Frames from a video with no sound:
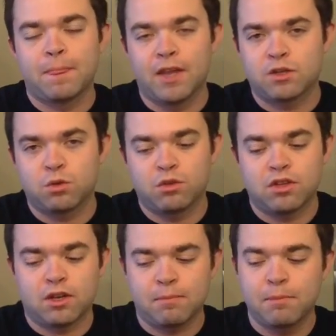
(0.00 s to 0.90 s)
that sort of
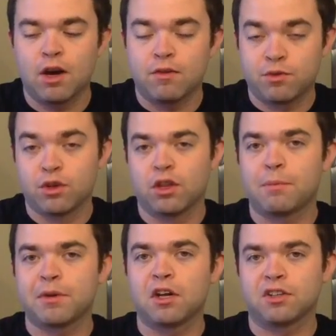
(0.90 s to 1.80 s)
thing. But if we were to
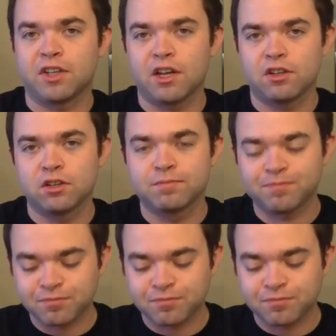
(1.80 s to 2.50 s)
lump it all together,